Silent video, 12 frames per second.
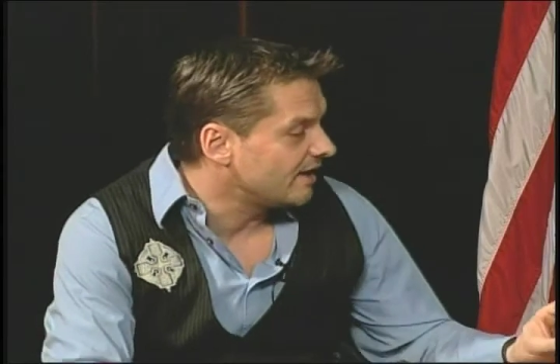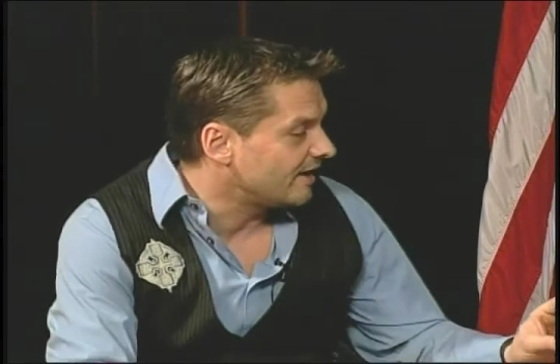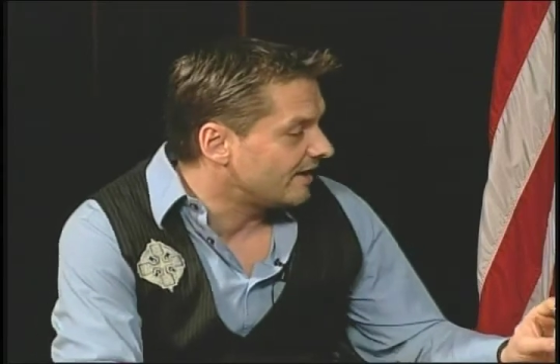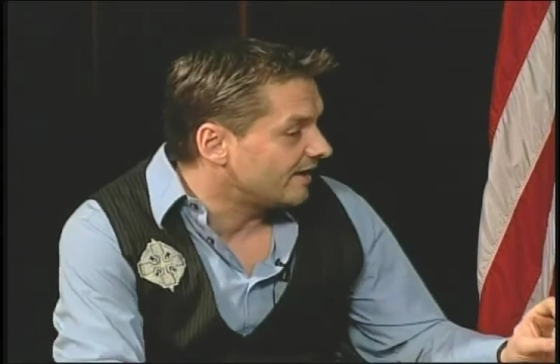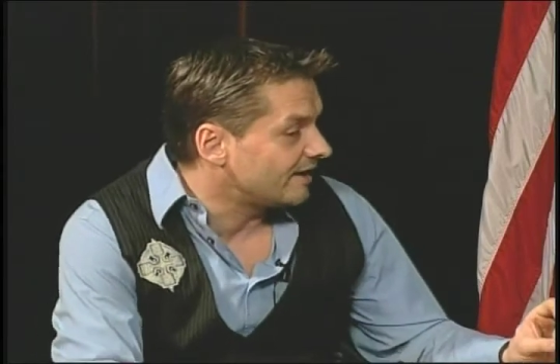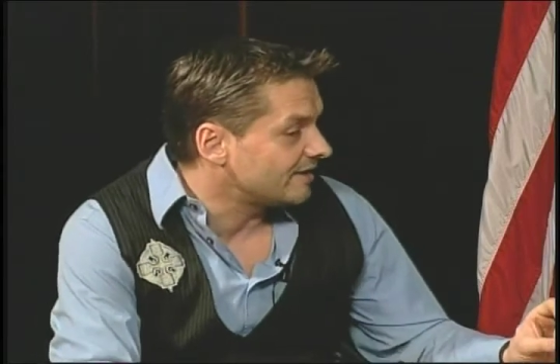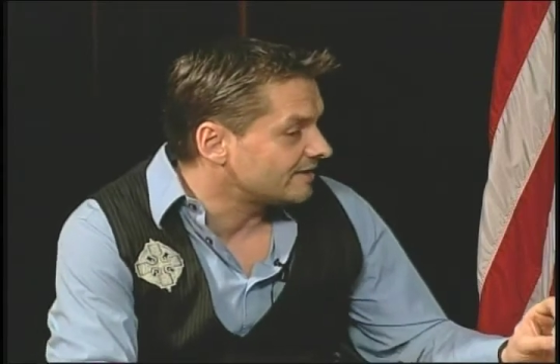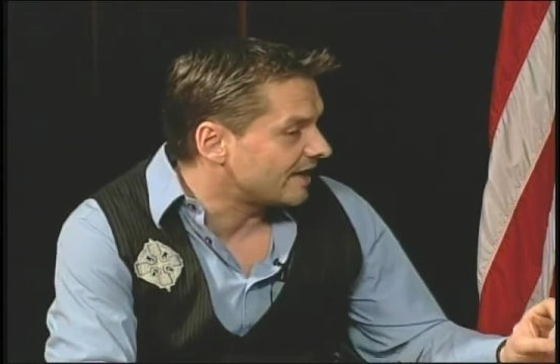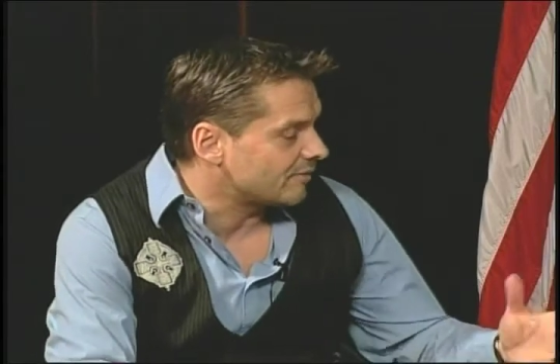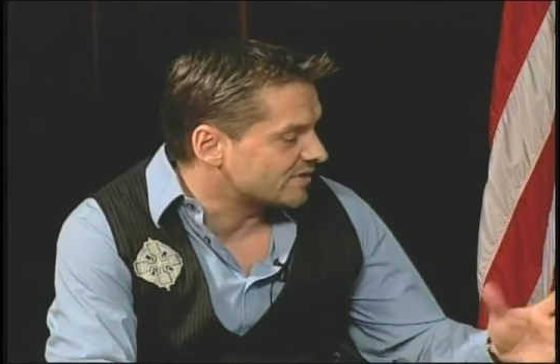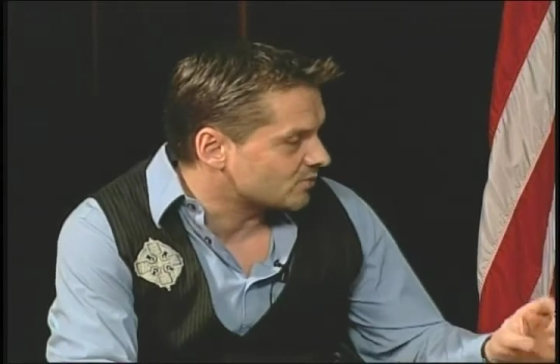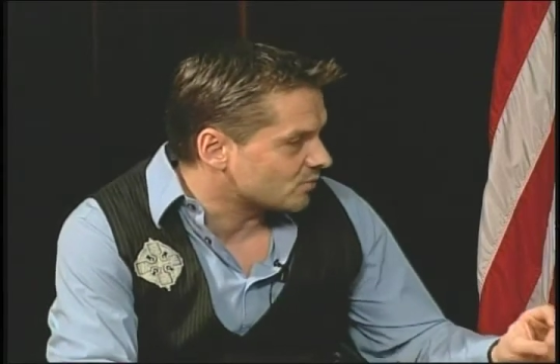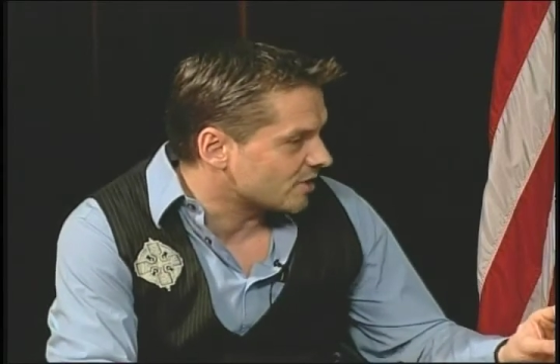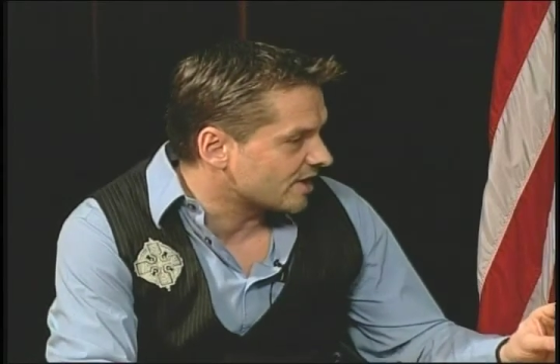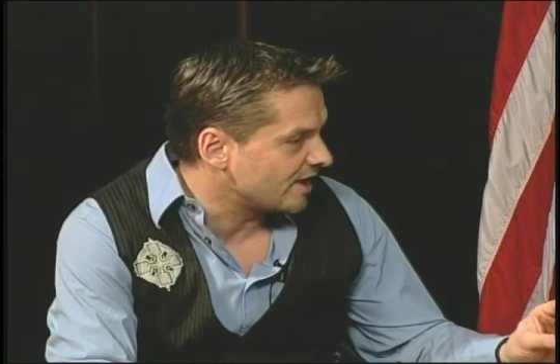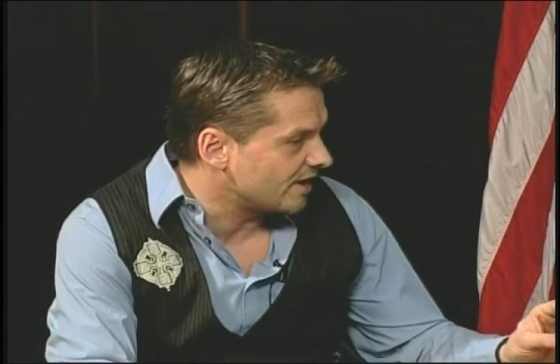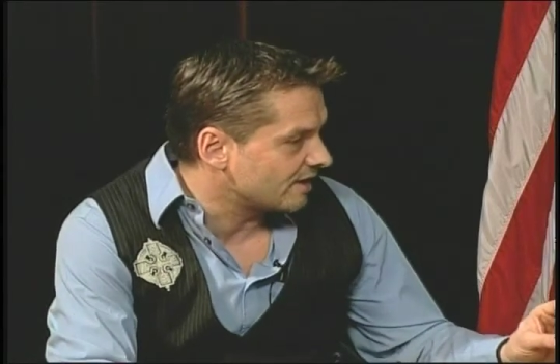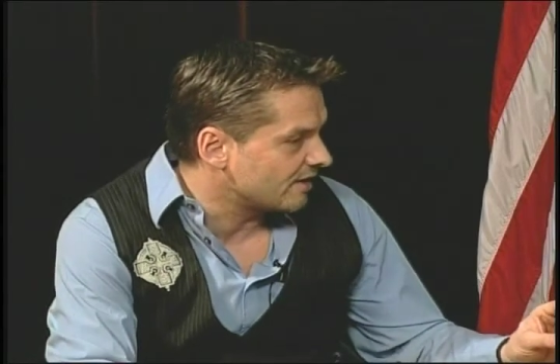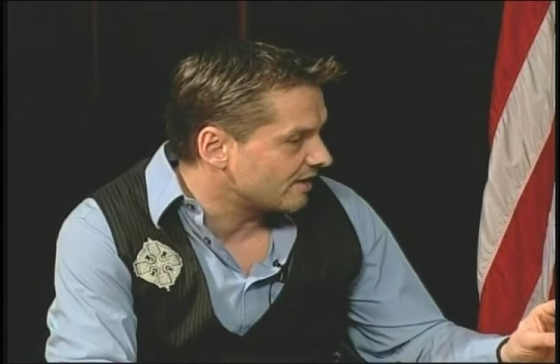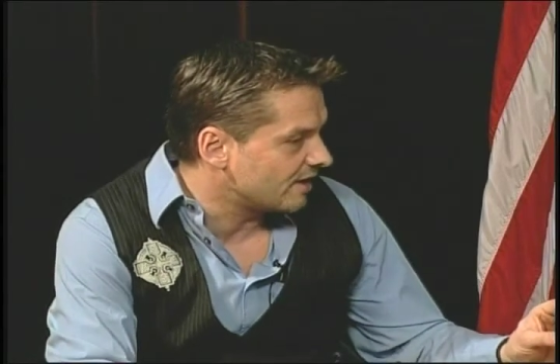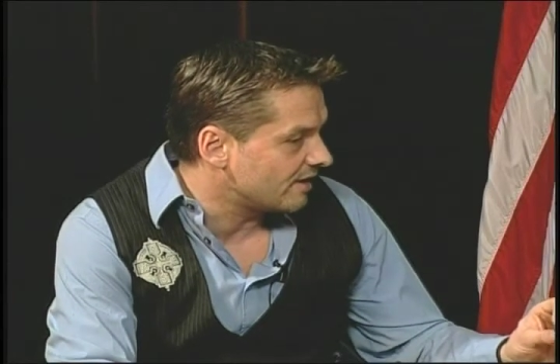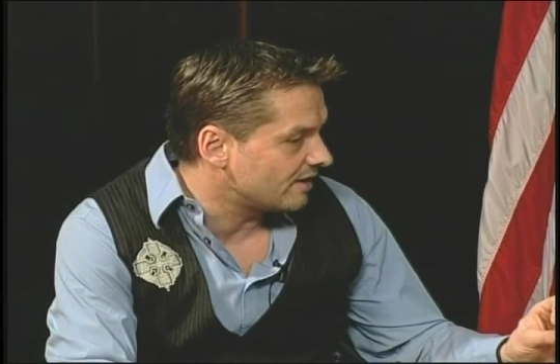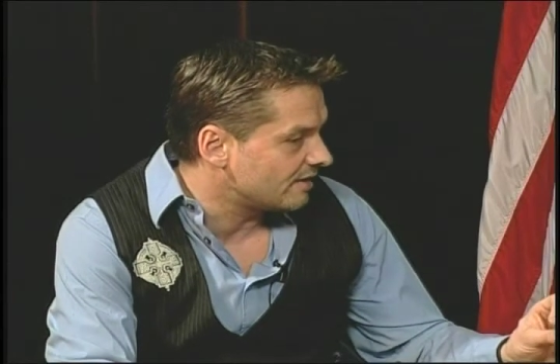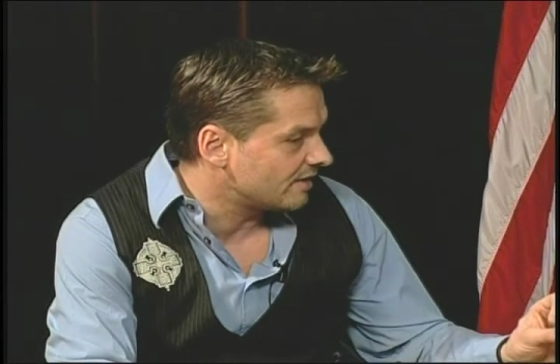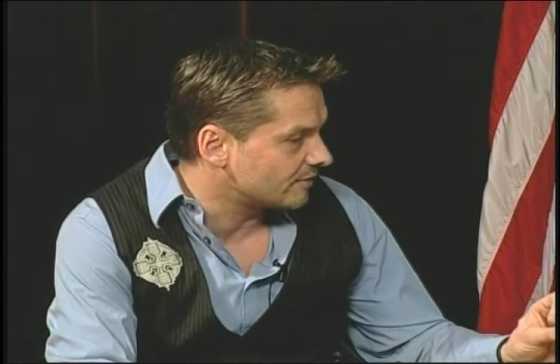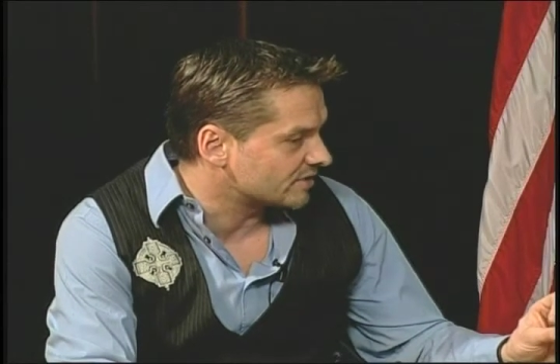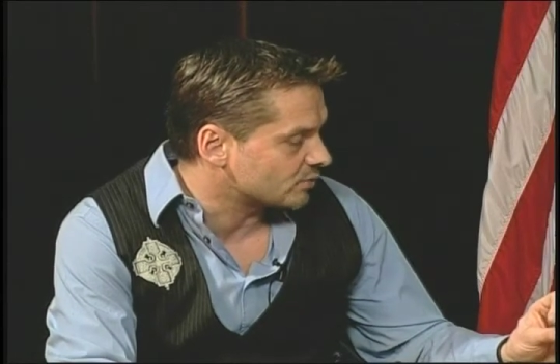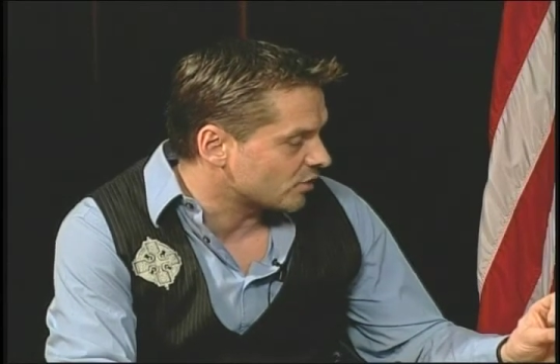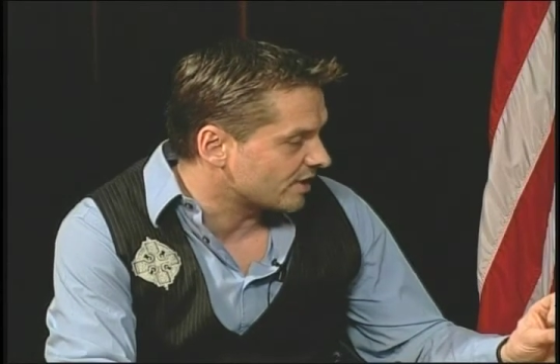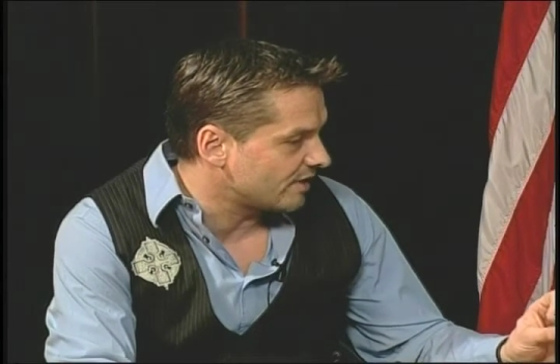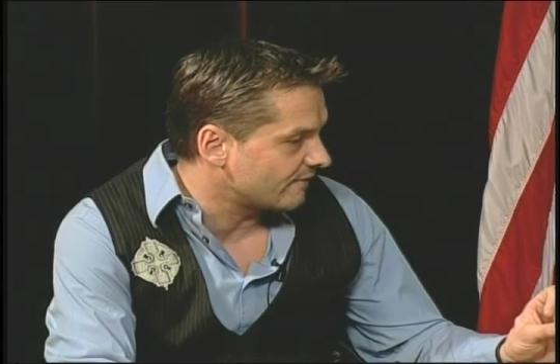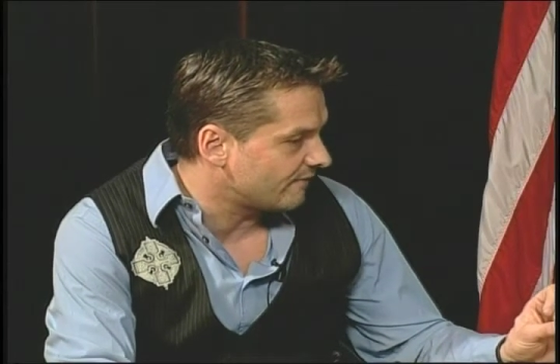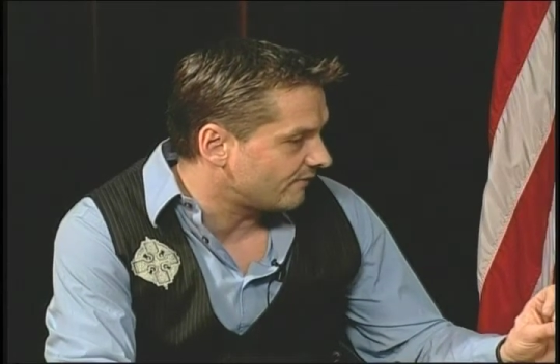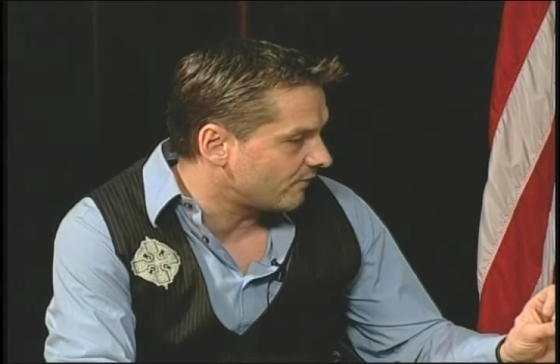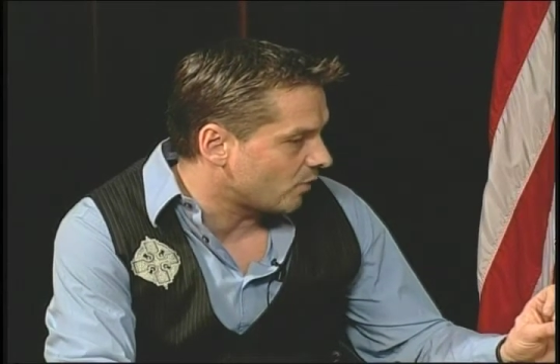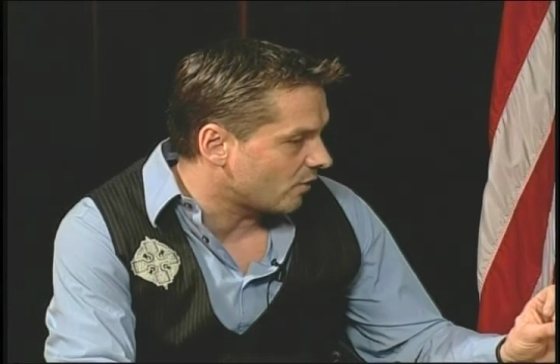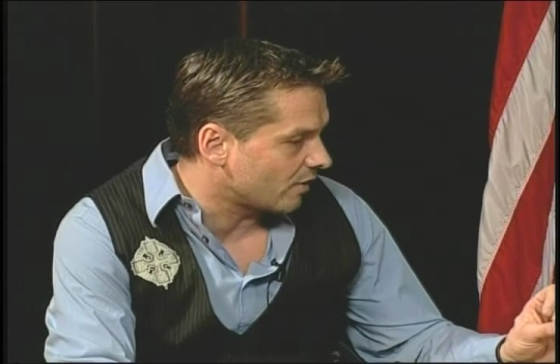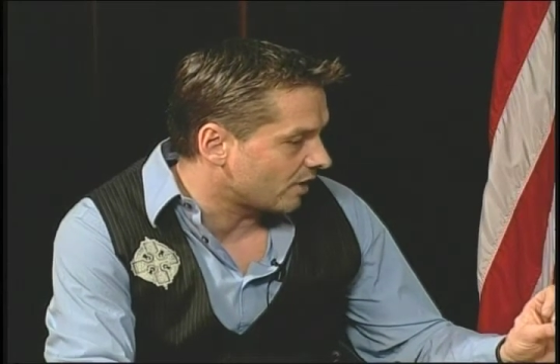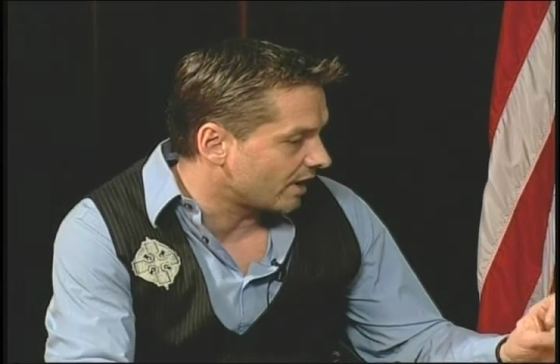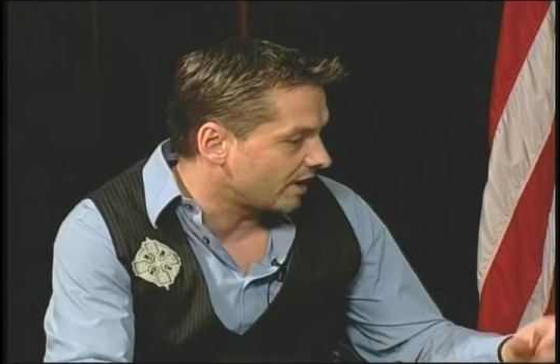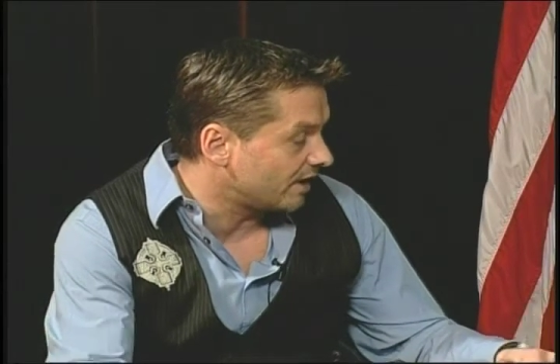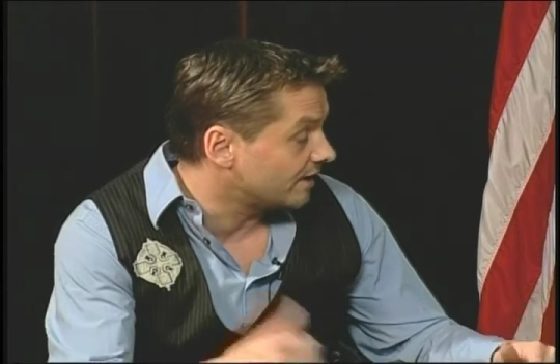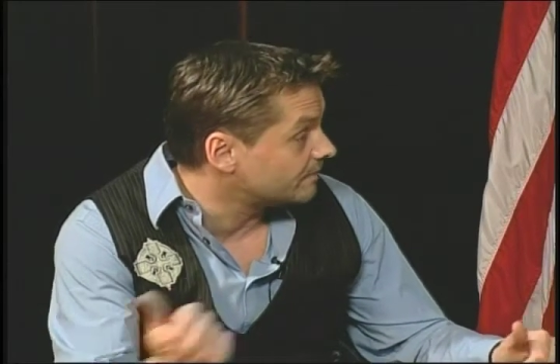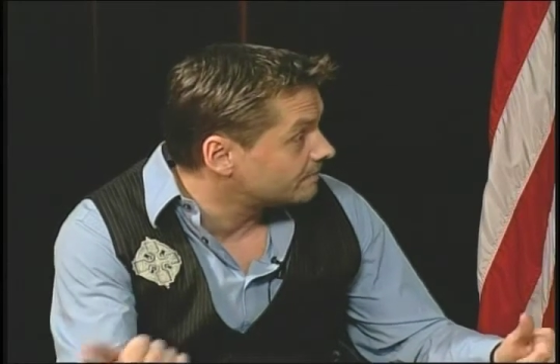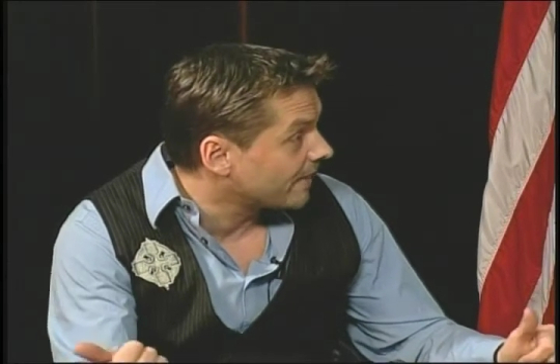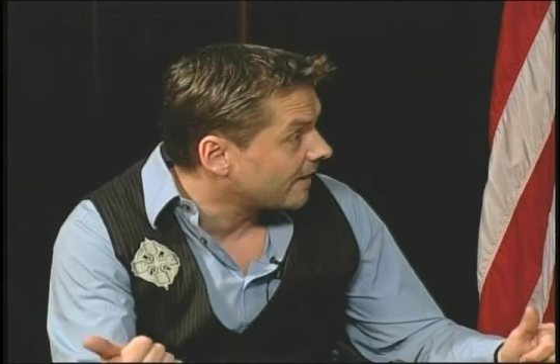I was working for